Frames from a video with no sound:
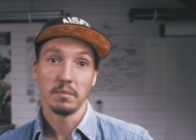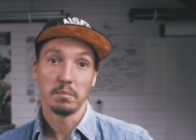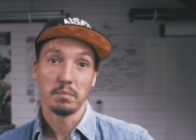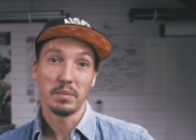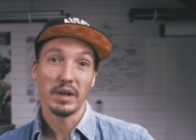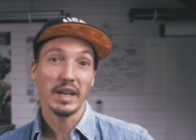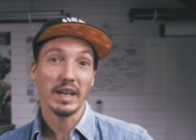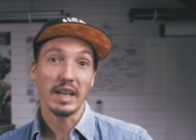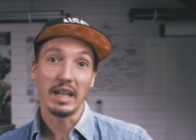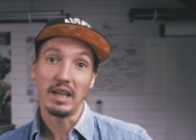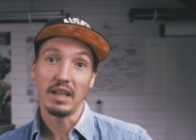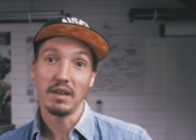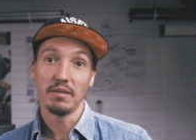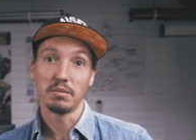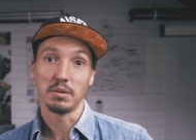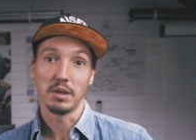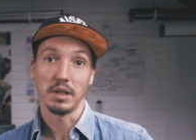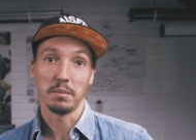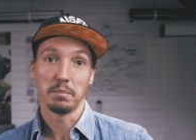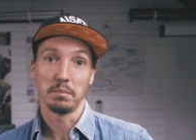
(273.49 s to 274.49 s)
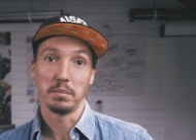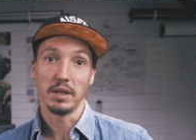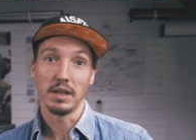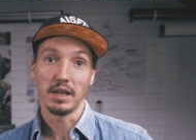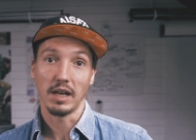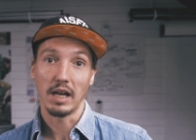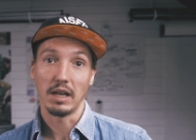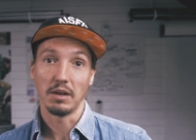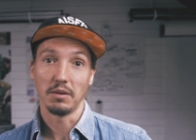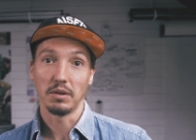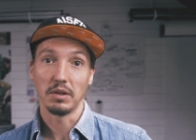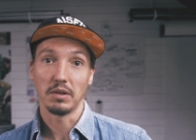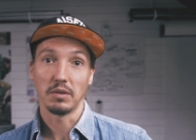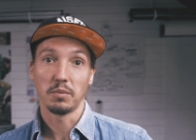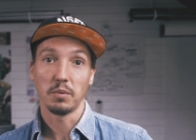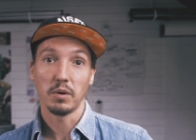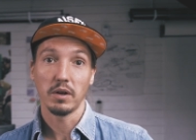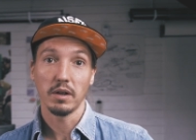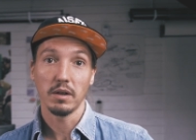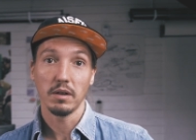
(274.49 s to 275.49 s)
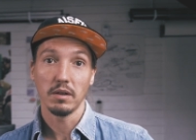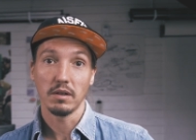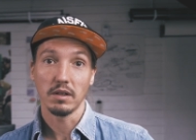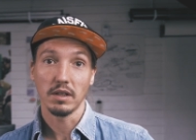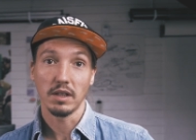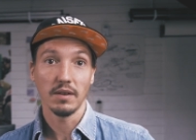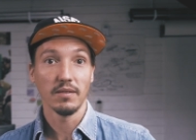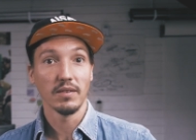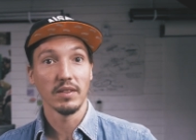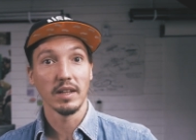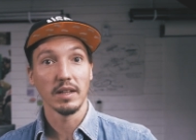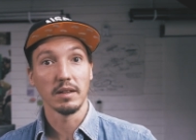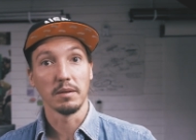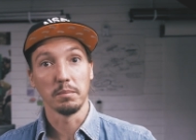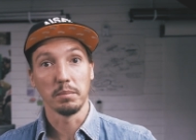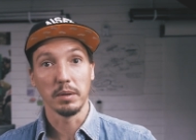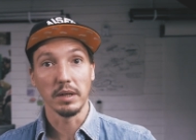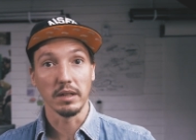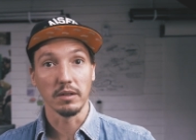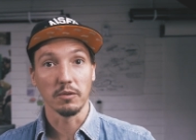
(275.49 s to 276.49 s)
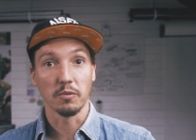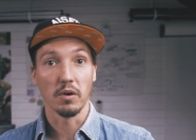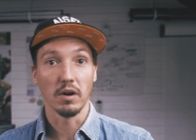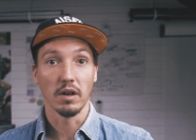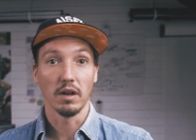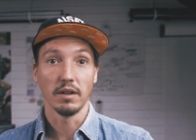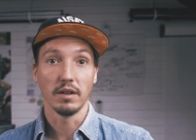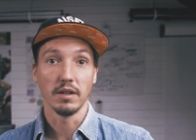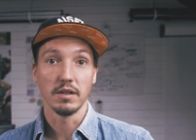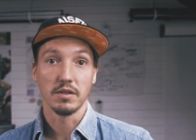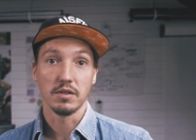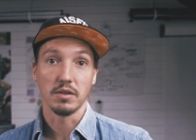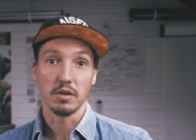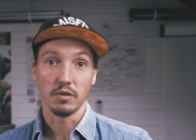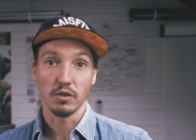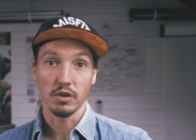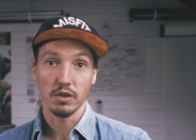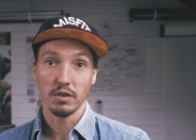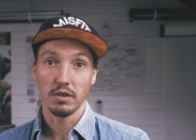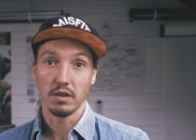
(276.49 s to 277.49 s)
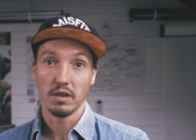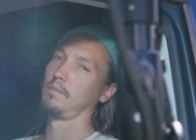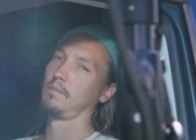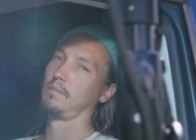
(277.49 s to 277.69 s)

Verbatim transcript: but I can live with it being 120 given that the build quality is so good.